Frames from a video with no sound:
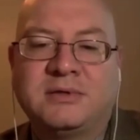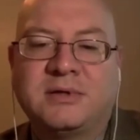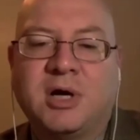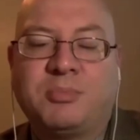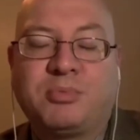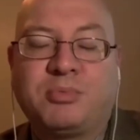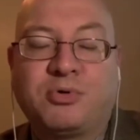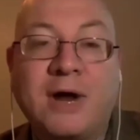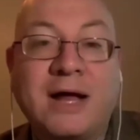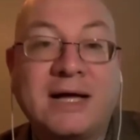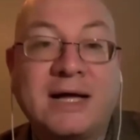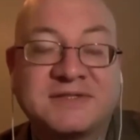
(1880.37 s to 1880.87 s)

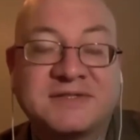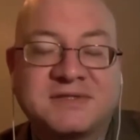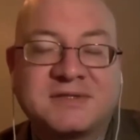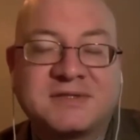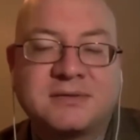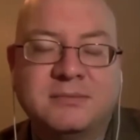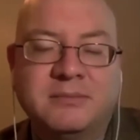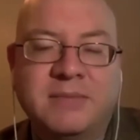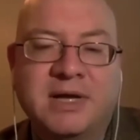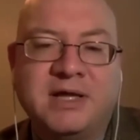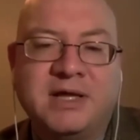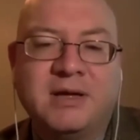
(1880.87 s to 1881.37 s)

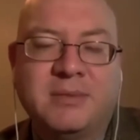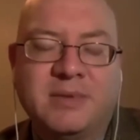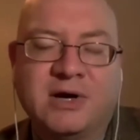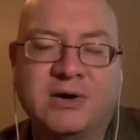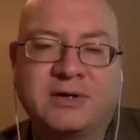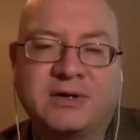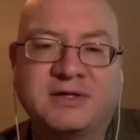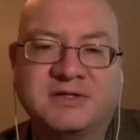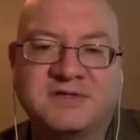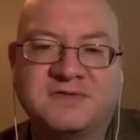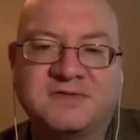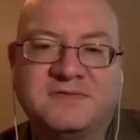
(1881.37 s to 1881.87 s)
oppressed many
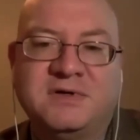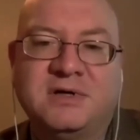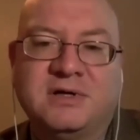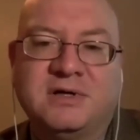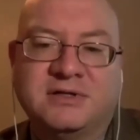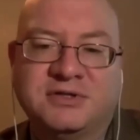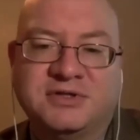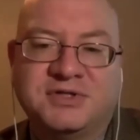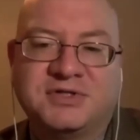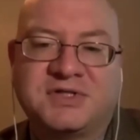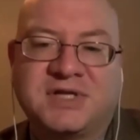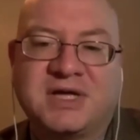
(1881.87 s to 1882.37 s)
Americans
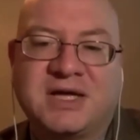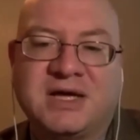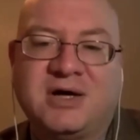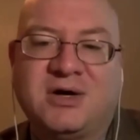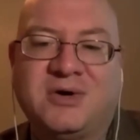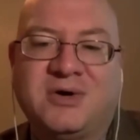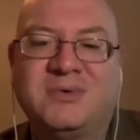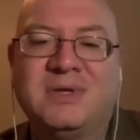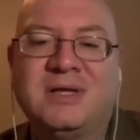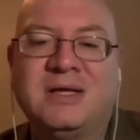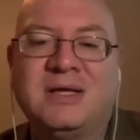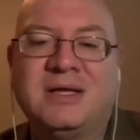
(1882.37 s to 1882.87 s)
feel, just
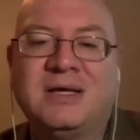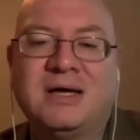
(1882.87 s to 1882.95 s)
how